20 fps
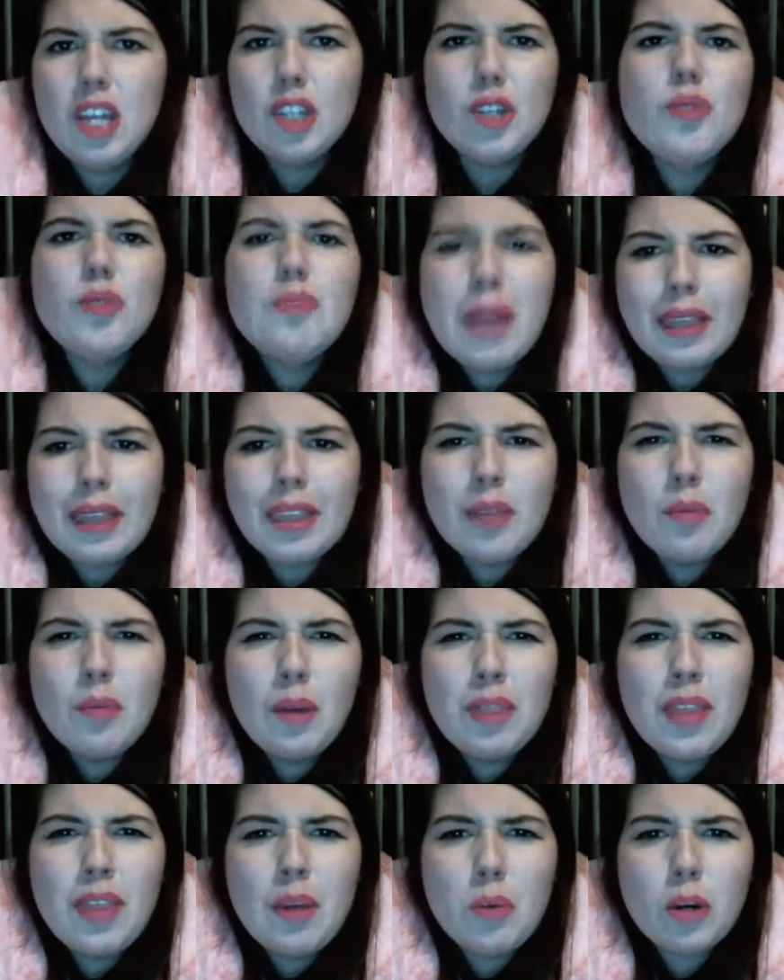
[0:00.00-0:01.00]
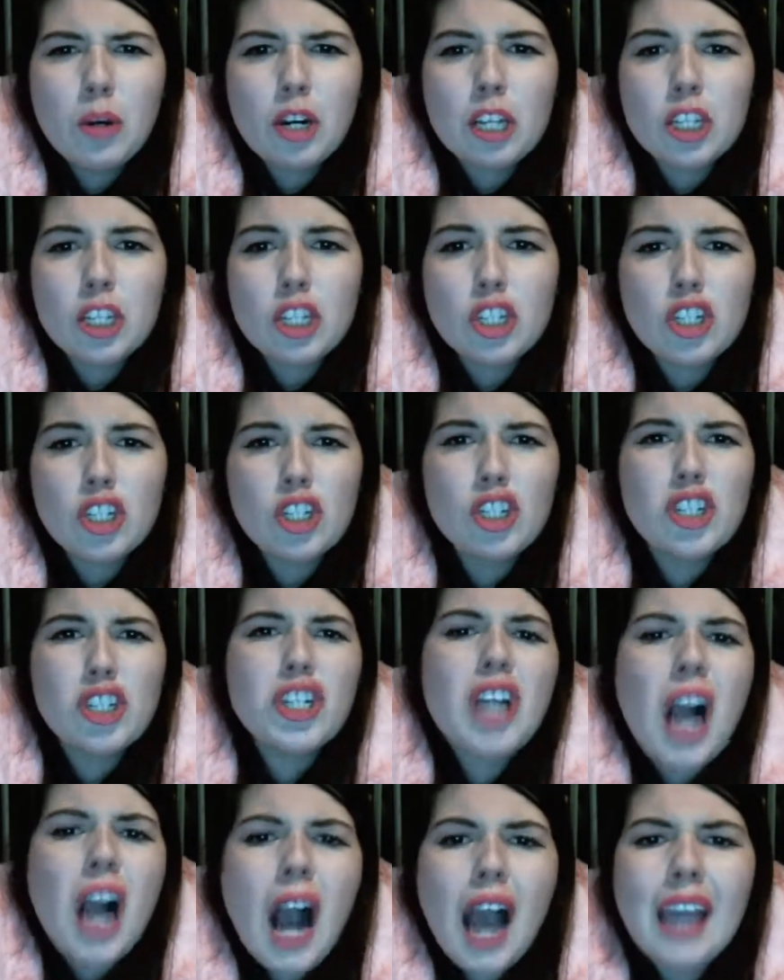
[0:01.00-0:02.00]
You met them when they were a
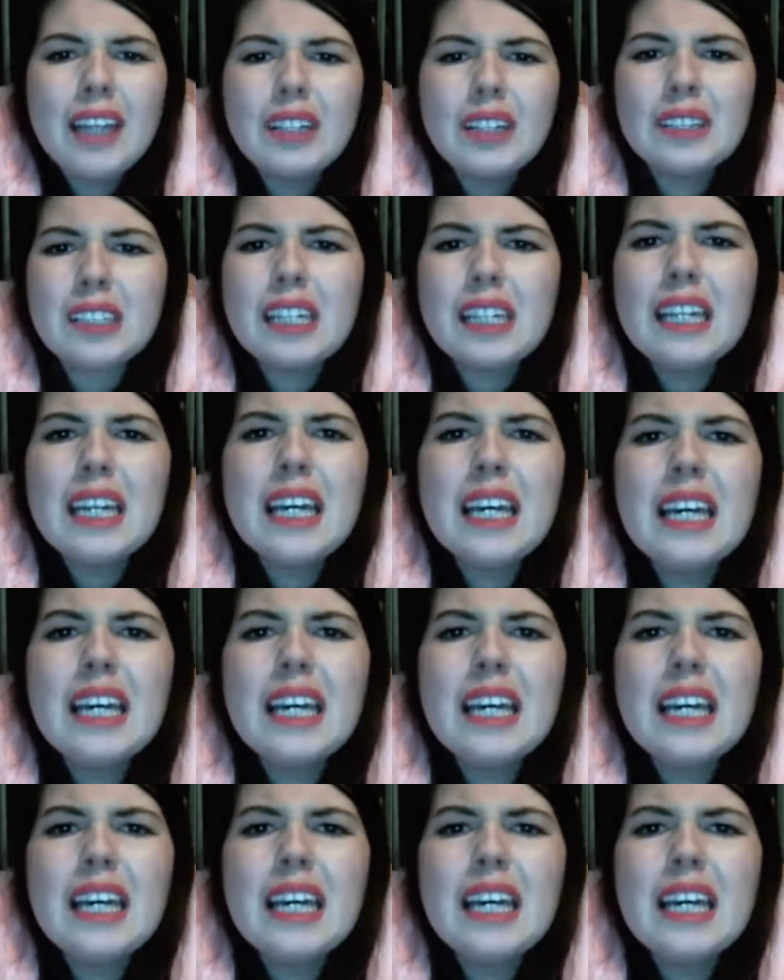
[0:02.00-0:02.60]
child.